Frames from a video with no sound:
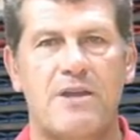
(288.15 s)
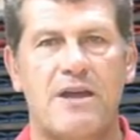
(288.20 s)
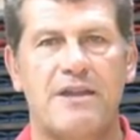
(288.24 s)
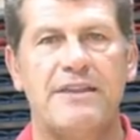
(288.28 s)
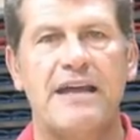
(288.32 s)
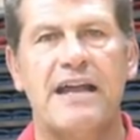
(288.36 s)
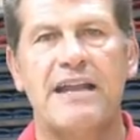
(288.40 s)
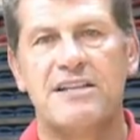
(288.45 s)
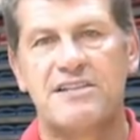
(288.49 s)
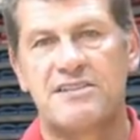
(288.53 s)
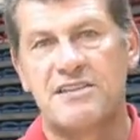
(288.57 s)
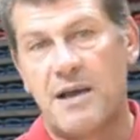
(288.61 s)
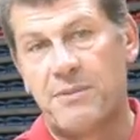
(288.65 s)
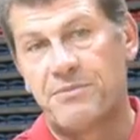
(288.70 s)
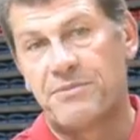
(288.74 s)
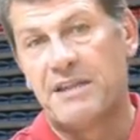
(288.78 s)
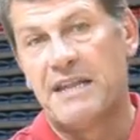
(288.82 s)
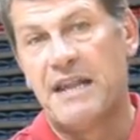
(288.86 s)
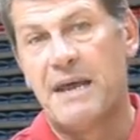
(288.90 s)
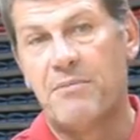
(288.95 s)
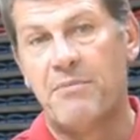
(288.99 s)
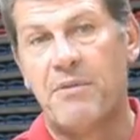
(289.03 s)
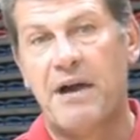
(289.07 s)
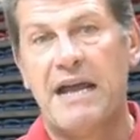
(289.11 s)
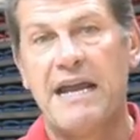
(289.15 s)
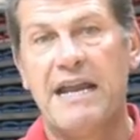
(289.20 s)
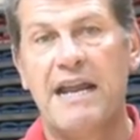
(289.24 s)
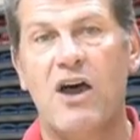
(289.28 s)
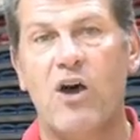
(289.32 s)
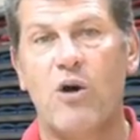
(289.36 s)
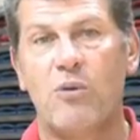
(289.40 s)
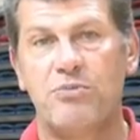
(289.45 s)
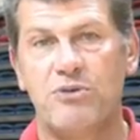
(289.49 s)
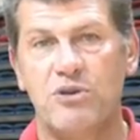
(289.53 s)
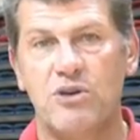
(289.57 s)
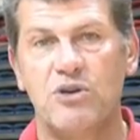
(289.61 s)
that it's something that might
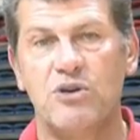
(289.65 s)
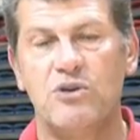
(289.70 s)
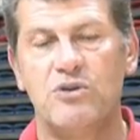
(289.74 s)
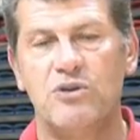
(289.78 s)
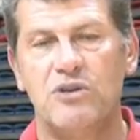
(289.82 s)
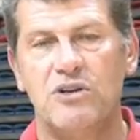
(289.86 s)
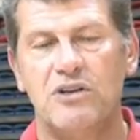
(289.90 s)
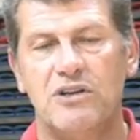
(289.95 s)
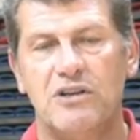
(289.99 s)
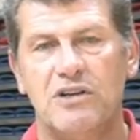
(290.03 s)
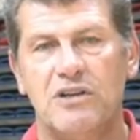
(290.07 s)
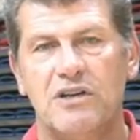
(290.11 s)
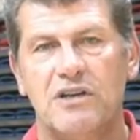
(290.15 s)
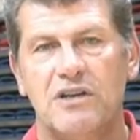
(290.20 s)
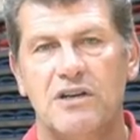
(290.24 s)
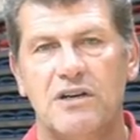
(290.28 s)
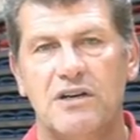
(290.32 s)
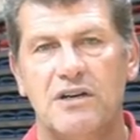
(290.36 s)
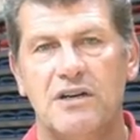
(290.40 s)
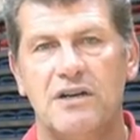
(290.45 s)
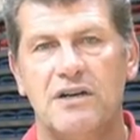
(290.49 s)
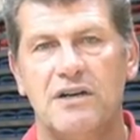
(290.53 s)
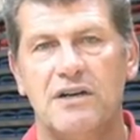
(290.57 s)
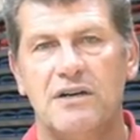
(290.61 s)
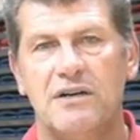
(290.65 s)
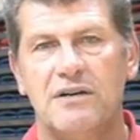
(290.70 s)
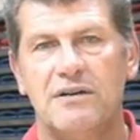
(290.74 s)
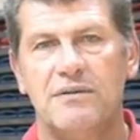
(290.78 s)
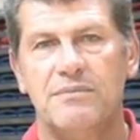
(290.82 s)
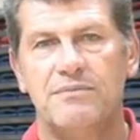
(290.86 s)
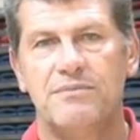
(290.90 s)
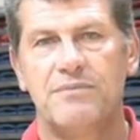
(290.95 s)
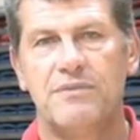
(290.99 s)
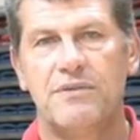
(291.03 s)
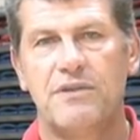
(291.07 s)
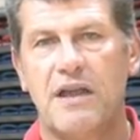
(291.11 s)
help you
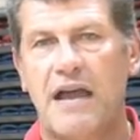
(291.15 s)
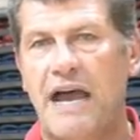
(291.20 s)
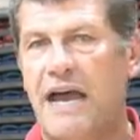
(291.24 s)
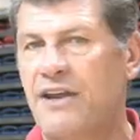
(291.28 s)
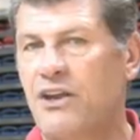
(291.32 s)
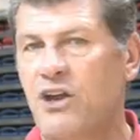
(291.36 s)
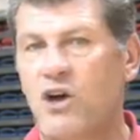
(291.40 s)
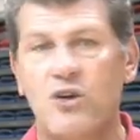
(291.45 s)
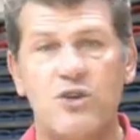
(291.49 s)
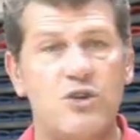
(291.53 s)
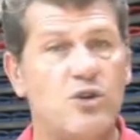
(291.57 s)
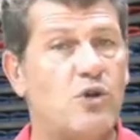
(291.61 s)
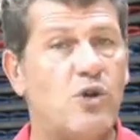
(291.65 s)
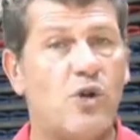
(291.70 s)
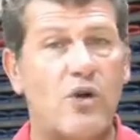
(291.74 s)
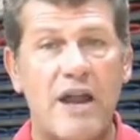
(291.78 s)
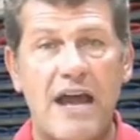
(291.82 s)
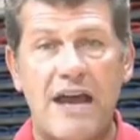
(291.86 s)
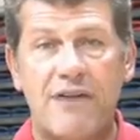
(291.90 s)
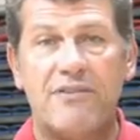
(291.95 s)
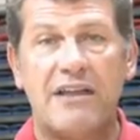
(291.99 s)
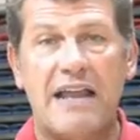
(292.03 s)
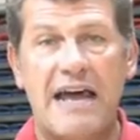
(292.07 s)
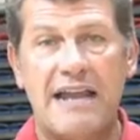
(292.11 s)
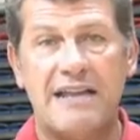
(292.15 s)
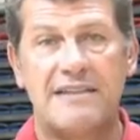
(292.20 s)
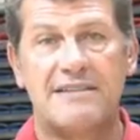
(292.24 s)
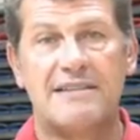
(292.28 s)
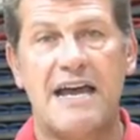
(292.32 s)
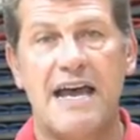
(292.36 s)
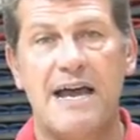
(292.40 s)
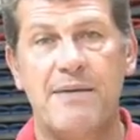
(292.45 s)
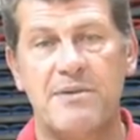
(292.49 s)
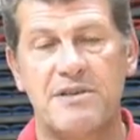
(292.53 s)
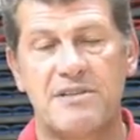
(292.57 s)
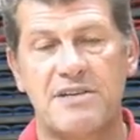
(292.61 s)
um, I know you don't have a lot of
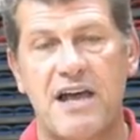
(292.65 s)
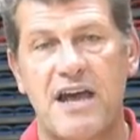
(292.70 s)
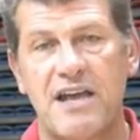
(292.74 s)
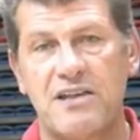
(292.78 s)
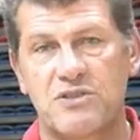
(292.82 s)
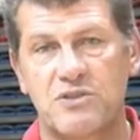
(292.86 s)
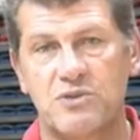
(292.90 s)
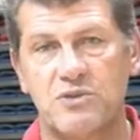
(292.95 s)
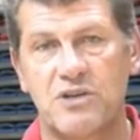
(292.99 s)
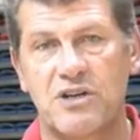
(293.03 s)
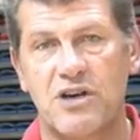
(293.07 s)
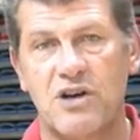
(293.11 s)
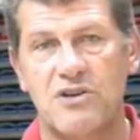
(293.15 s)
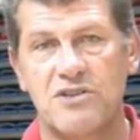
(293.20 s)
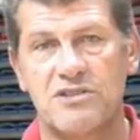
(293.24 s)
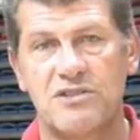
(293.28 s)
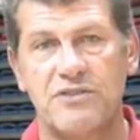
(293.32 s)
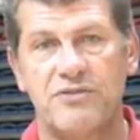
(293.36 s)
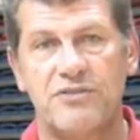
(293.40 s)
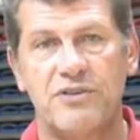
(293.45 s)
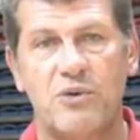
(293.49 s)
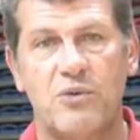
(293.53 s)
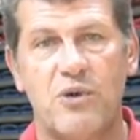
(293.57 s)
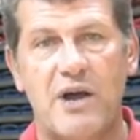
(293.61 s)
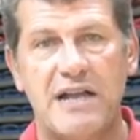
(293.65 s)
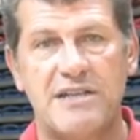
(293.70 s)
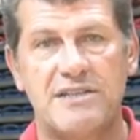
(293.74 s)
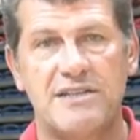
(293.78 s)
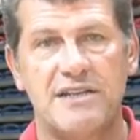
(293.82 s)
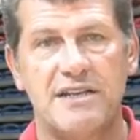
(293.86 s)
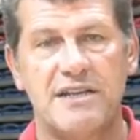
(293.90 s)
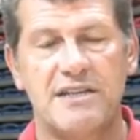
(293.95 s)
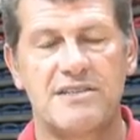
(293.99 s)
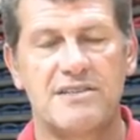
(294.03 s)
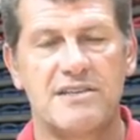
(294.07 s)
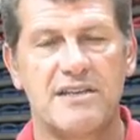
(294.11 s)
time as a high school coach if you're
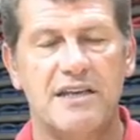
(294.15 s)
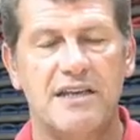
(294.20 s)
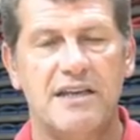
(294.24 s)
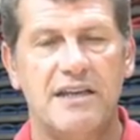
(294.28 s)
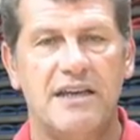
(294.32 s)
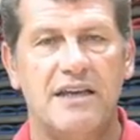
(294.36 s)
watching this.